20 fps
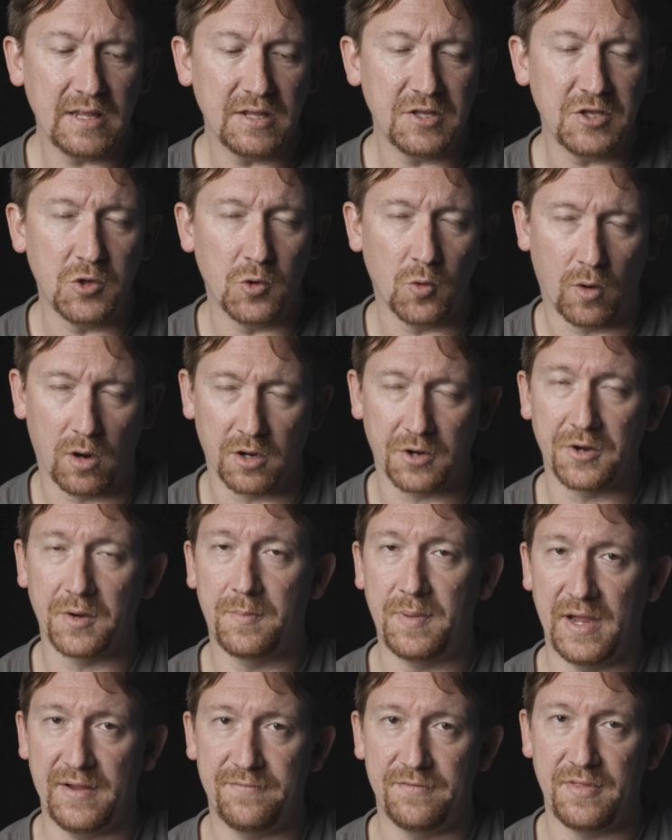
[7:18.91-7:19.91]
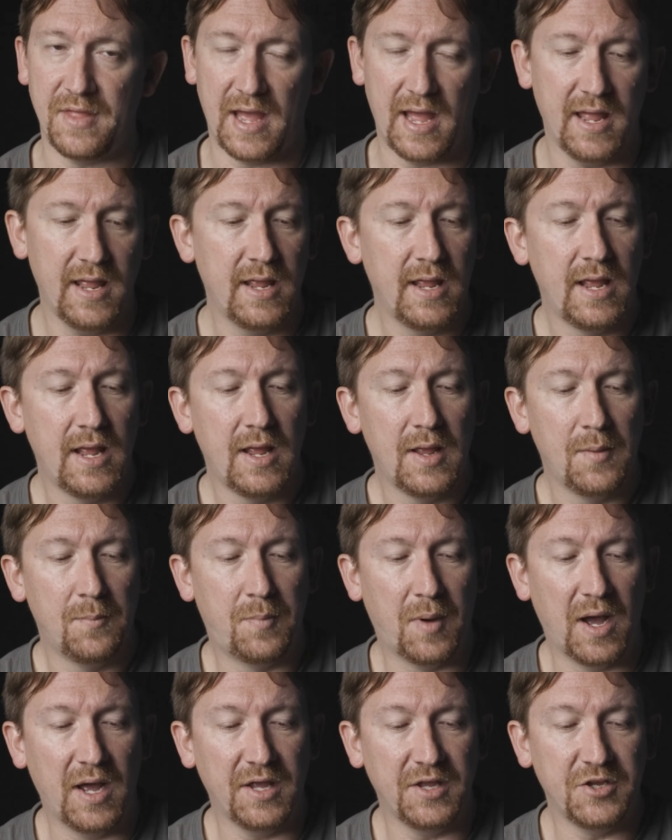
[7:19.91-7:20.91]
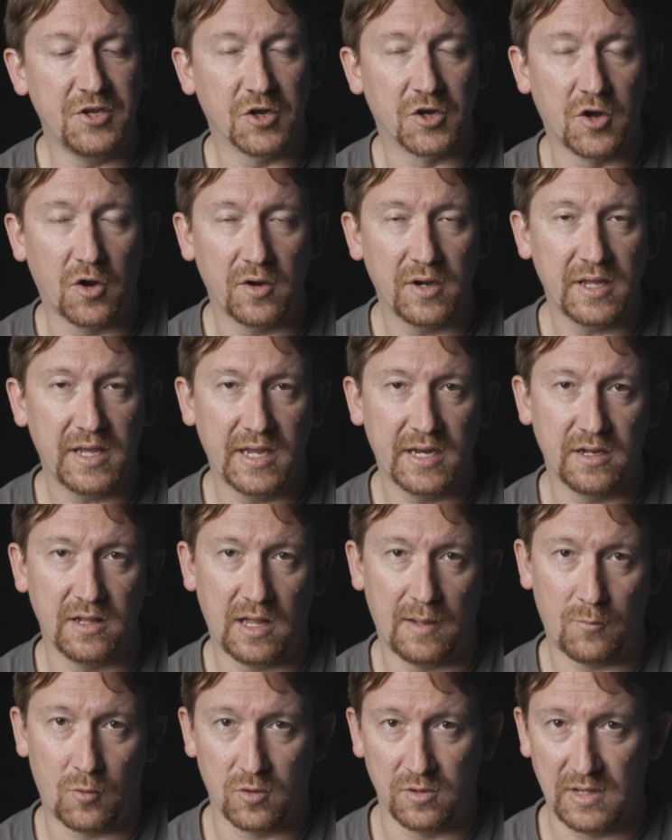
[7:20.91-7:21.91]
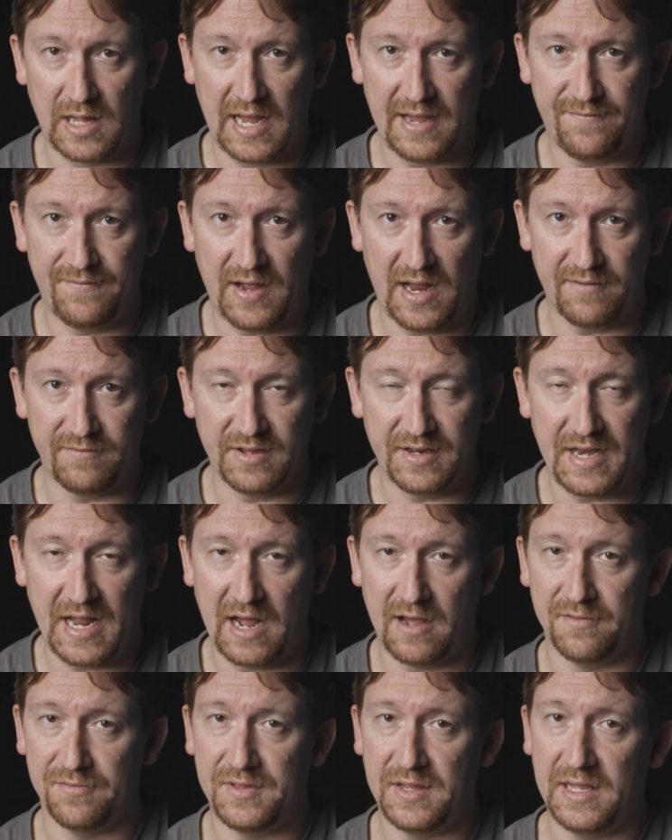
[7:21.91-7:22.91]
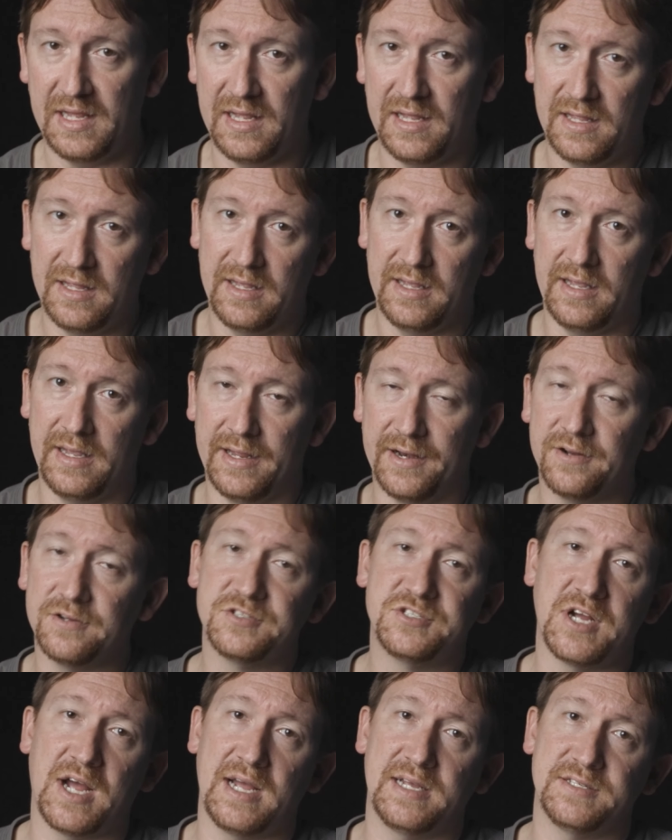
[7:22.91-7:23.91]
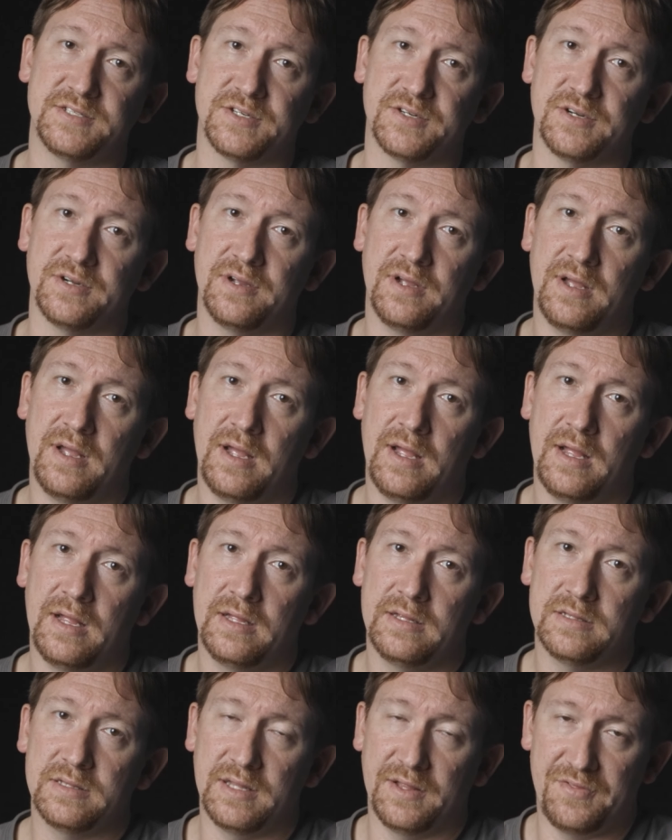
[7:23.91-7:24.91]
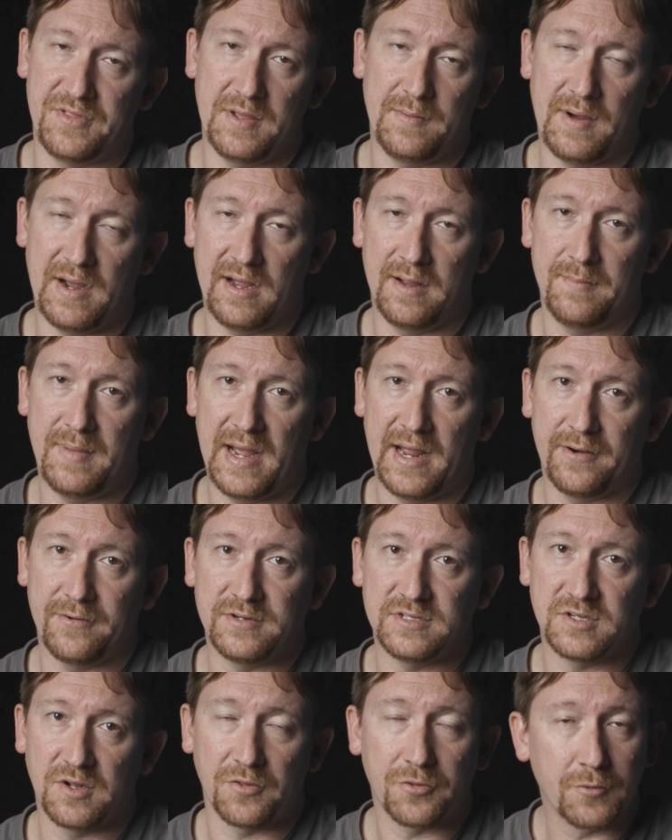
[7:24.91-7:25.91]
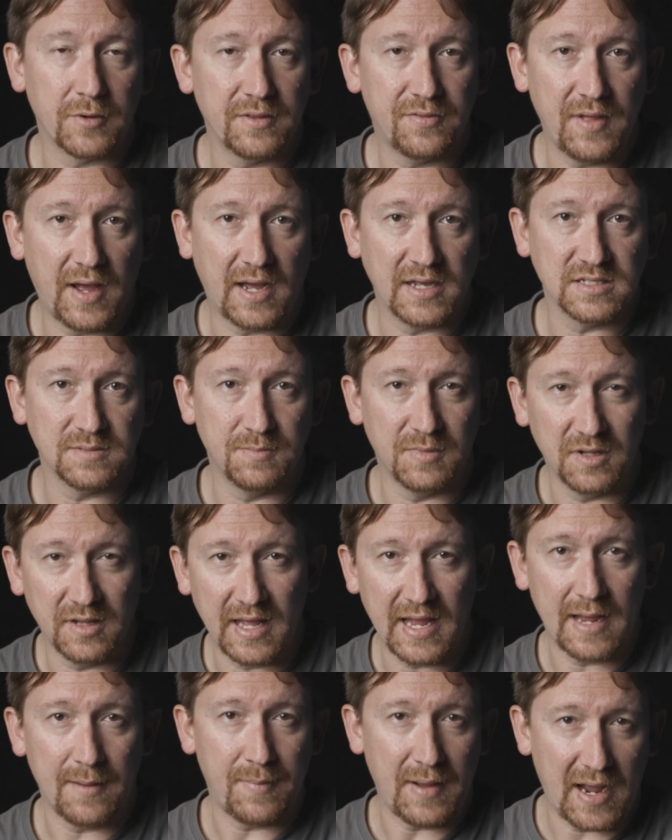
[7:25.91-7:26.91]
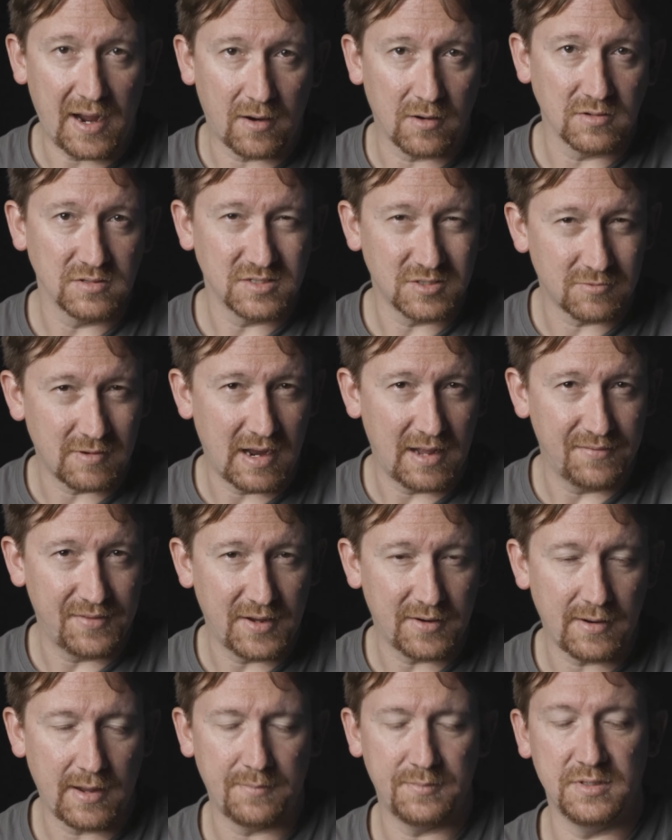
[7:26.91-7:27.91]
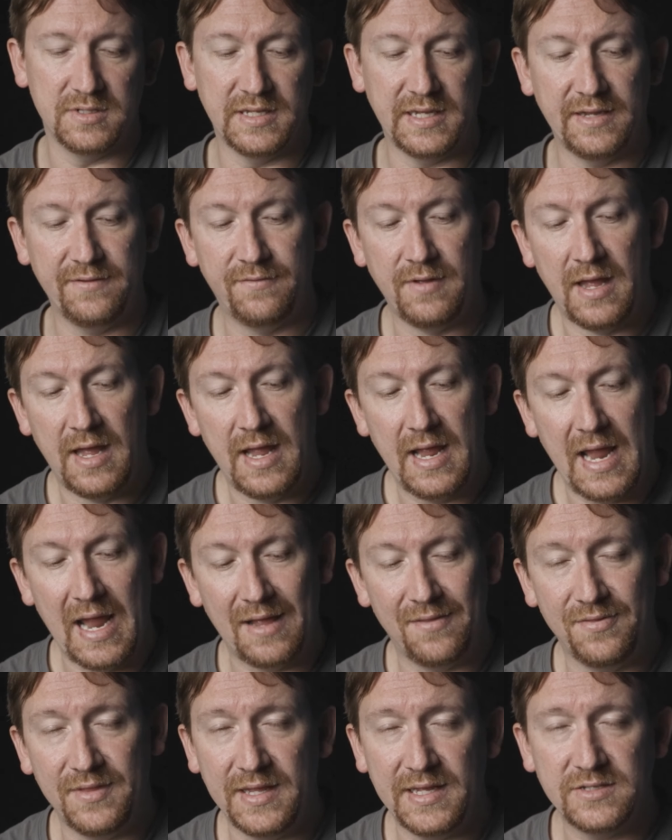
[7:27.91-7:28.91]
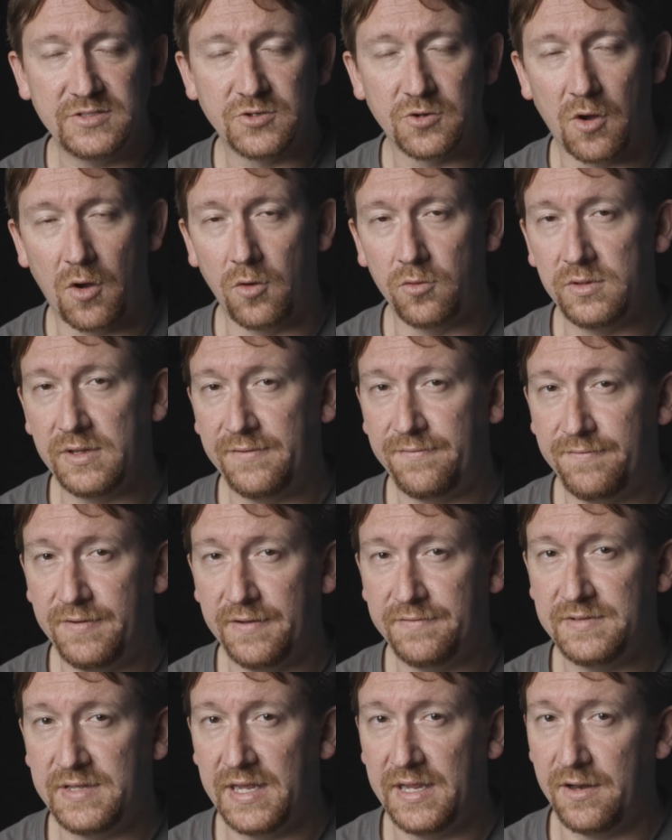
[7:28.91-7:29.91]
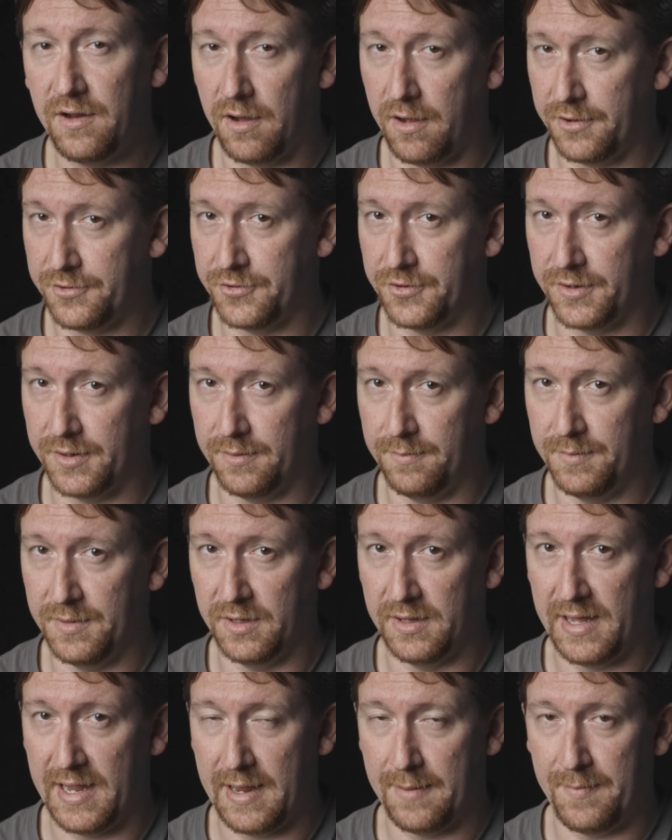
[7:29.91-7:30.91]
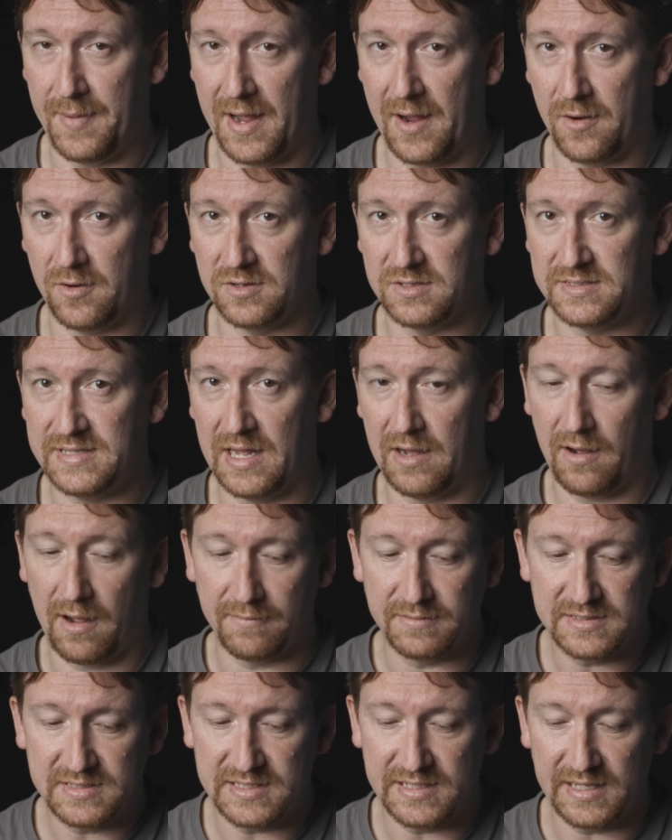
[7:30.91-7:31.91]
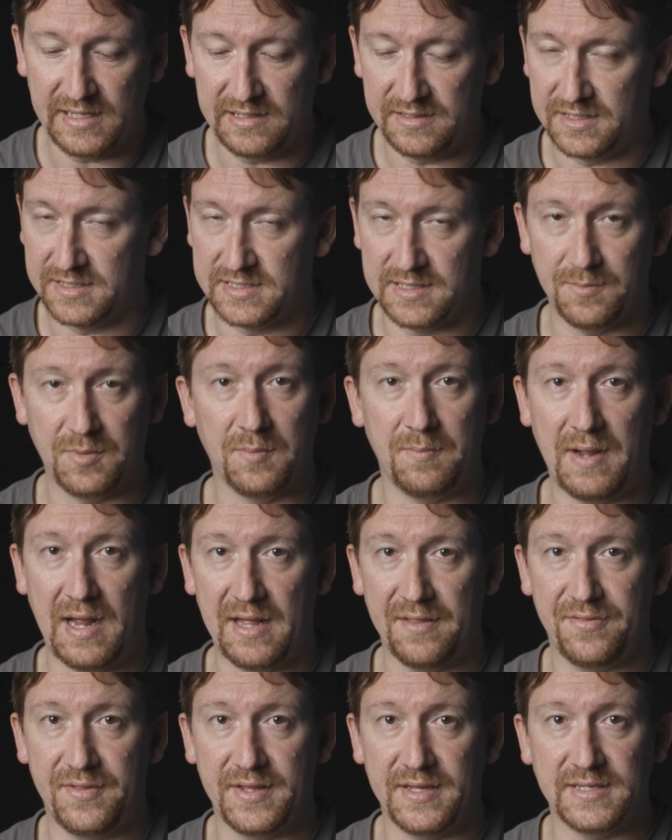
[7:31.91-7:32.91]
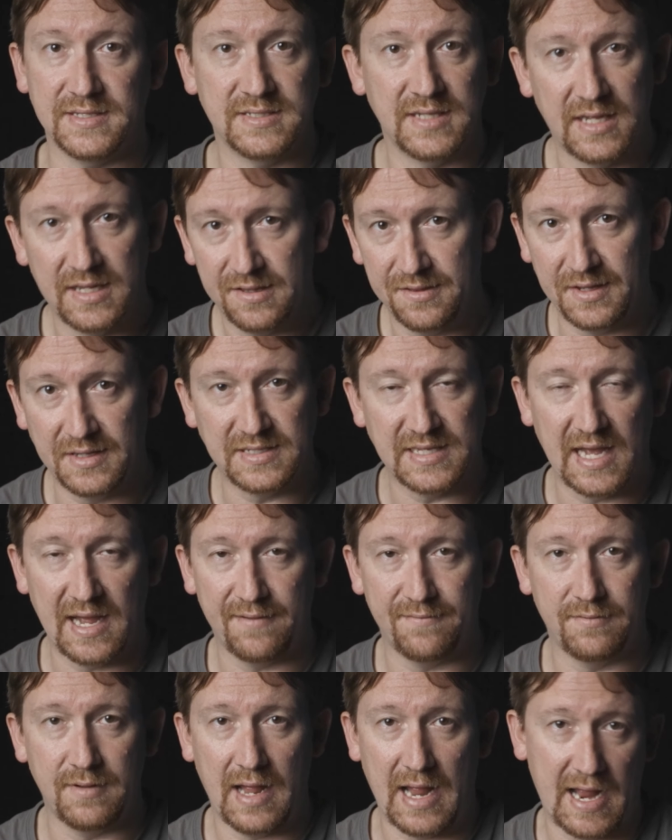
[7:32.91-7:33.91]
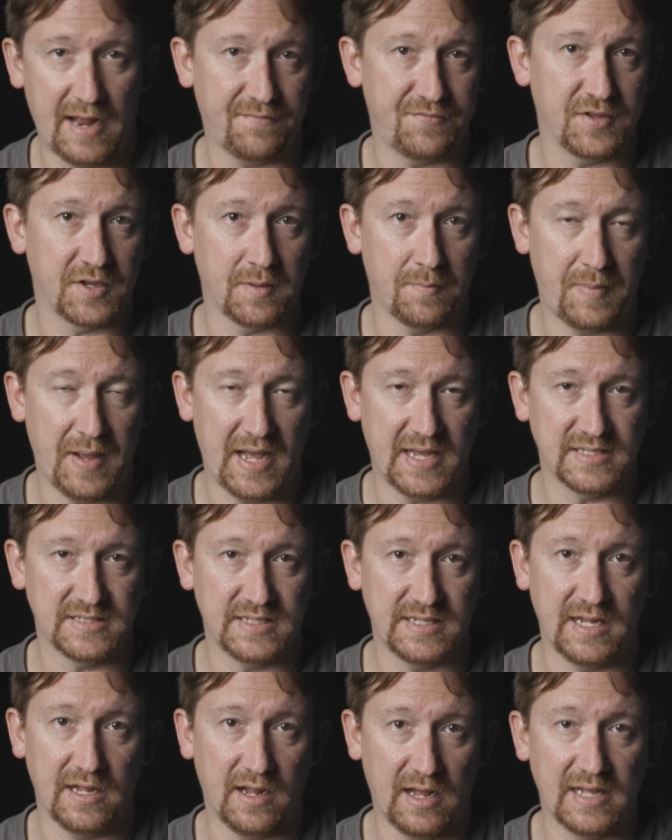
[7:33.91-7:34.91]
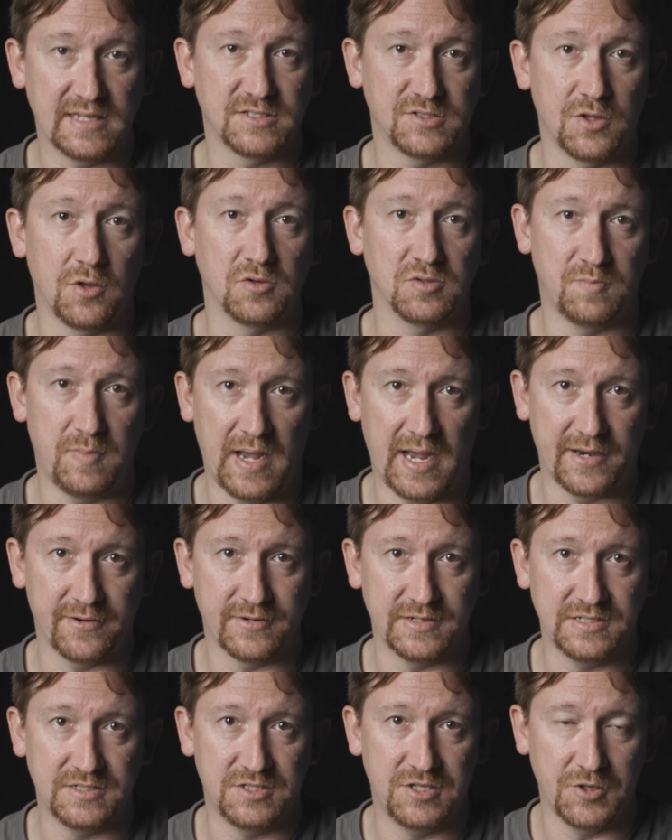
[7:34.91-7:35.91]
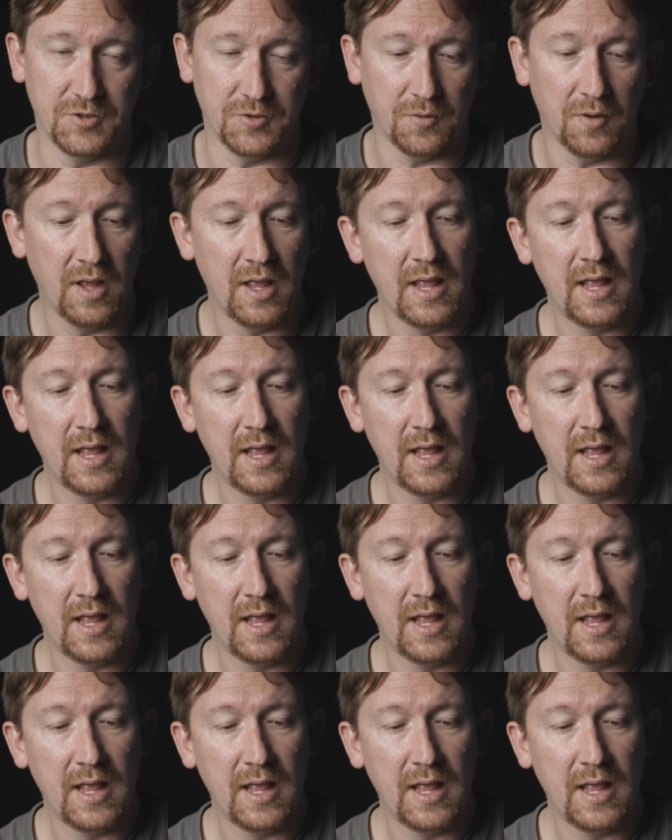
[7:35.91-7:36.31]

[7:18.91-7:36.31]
You are going to pay for that, but you're going to get a lot more life out of it. Now, the Energizer lithium ion batteries are 3,000 milliamp hours, around there, I believe. And these are only 1,500 milliamp hours. Now, obviously, the simple math is these have half the capacity as those batteries do.